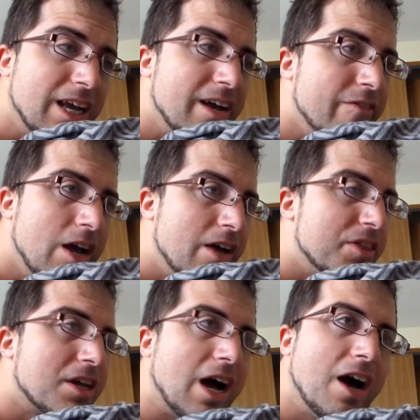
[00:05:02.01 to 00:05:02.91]
I have
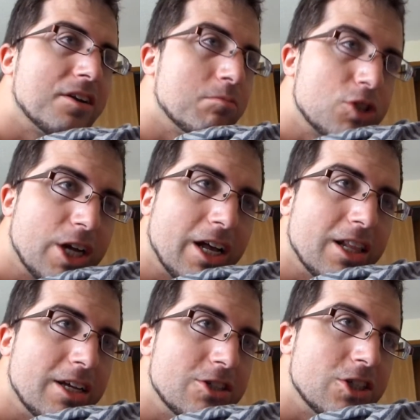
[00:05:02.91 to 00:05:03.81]
the condom
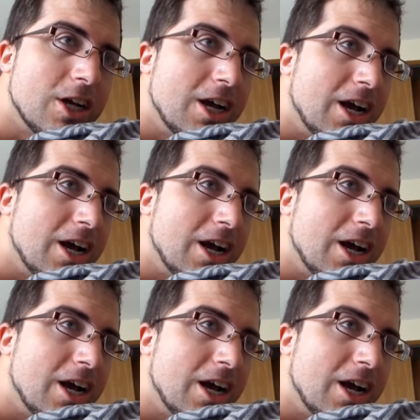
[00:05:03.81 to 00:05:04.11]
challenge.